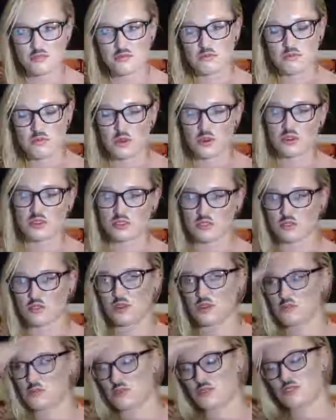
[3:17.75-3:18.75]
more
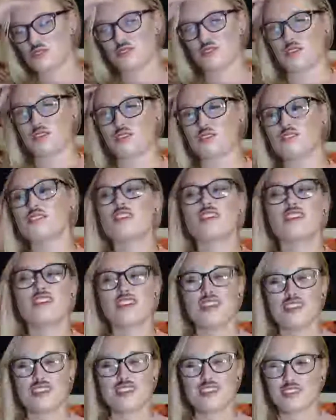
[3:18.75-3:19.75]
enjoyable, so
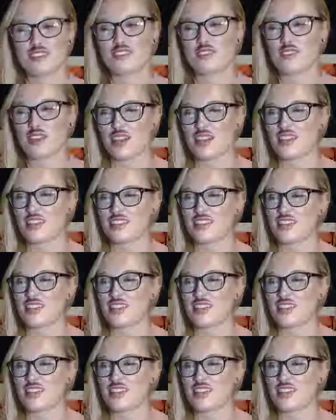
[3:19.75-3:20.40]
it's okay. Yeah.